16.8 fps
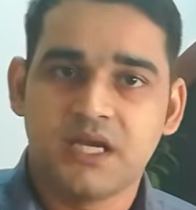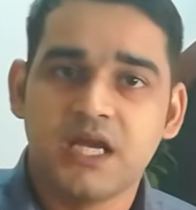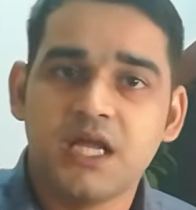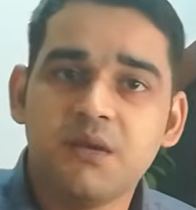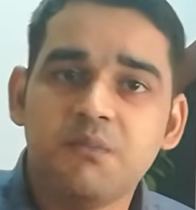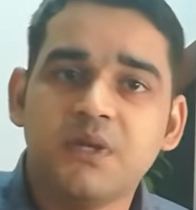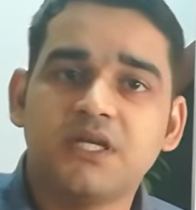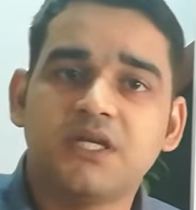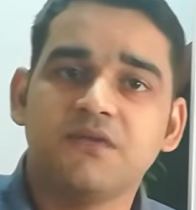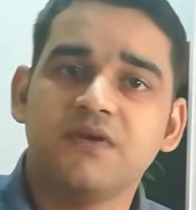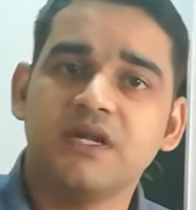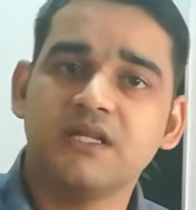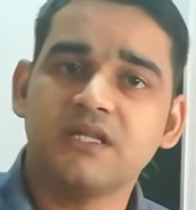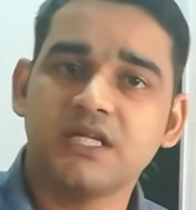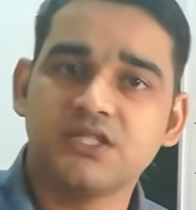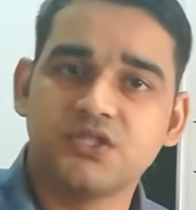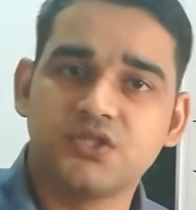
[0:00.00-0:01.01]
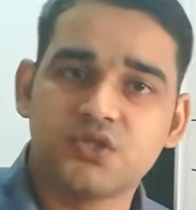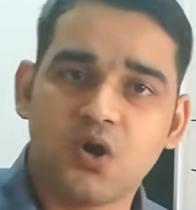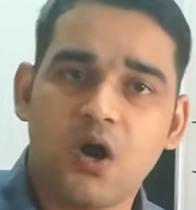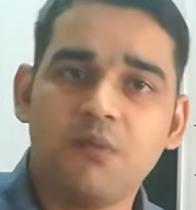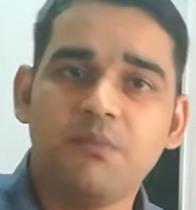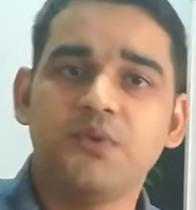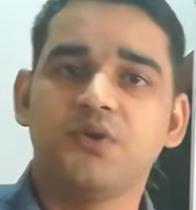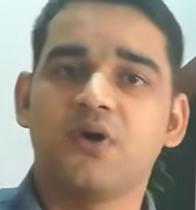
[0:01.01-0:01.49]
In between the
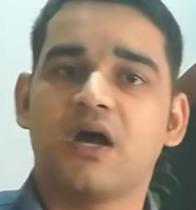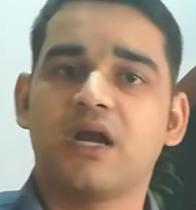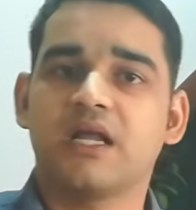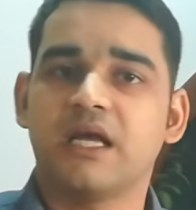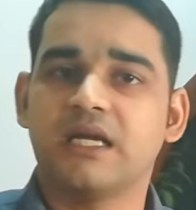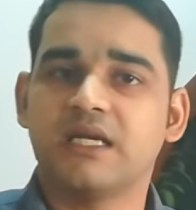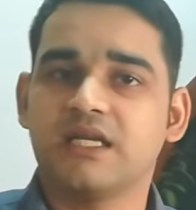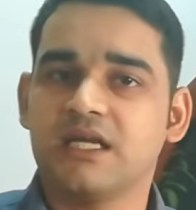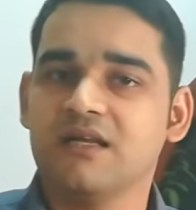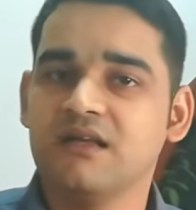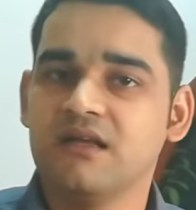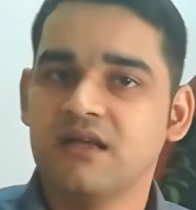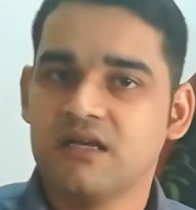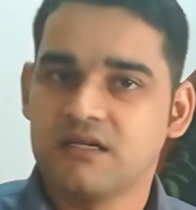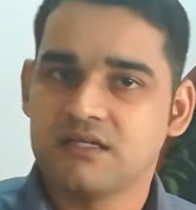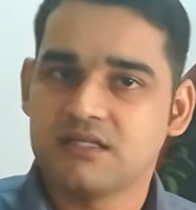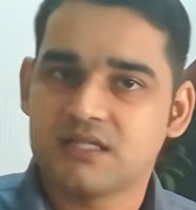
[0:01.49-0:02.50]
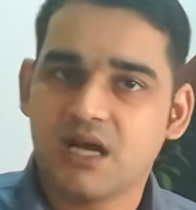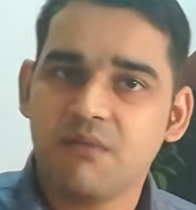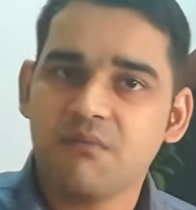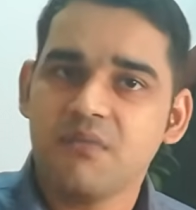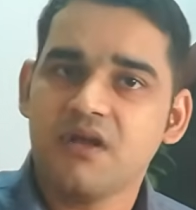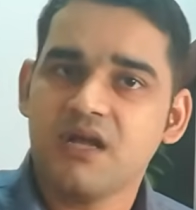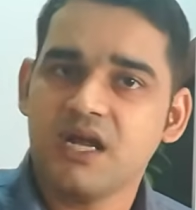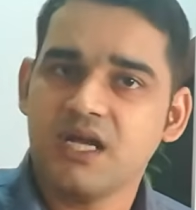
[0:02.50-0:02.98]
job, you are getting
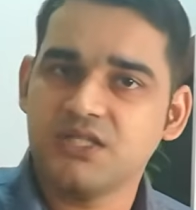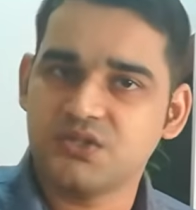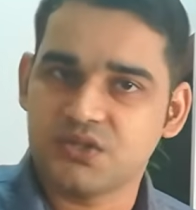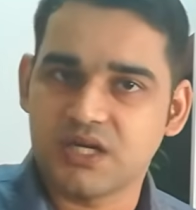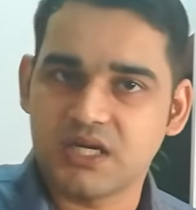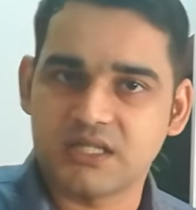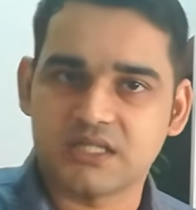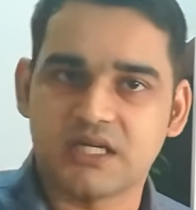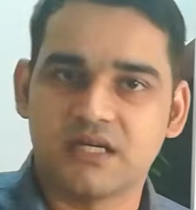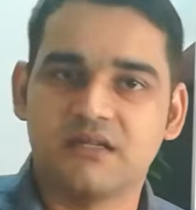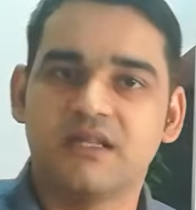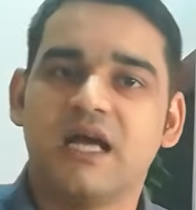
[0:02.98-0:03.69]
some education,